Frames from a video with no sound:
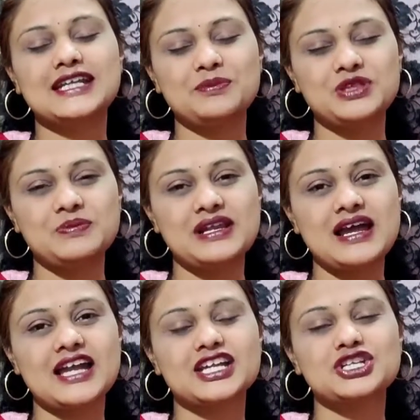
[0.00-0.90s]
tap the bell
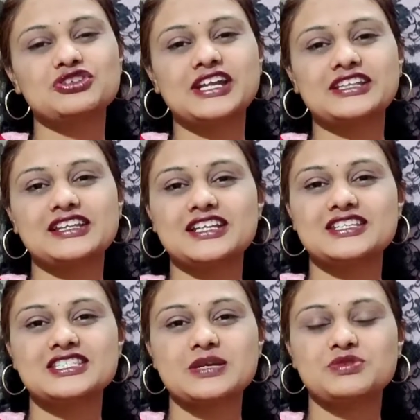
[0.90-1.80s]
icon to get the
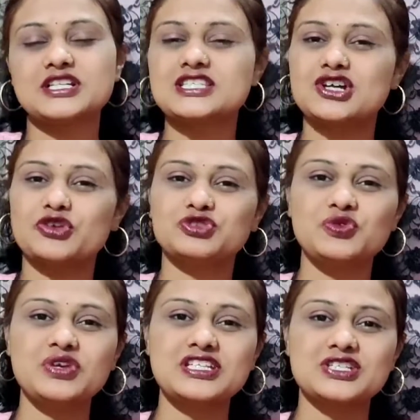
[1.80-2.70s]
latest updates of
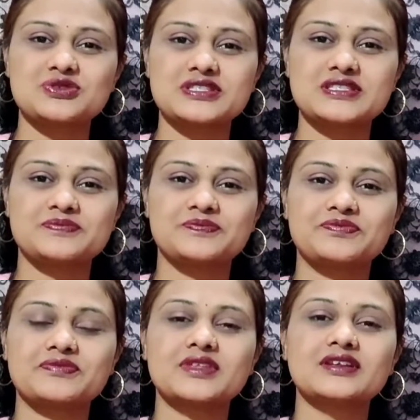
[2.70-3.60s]
the videos.
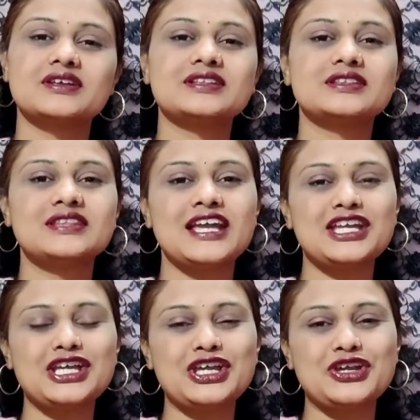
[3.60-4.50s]
Thank